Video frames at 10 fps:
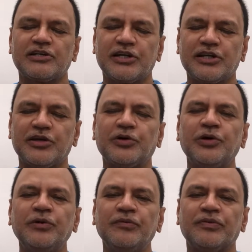and
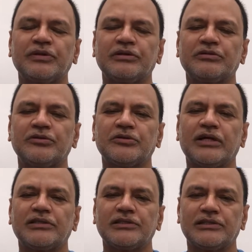ego. Those
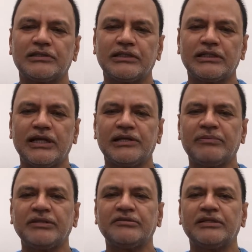are the 13
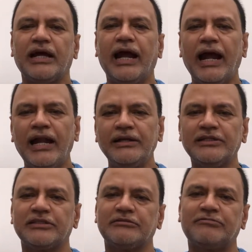elements, and
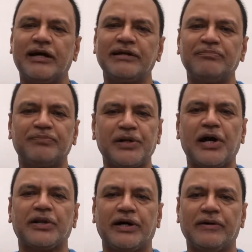the 5
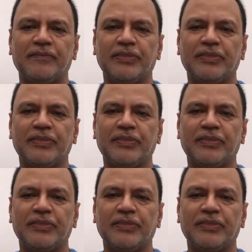prana.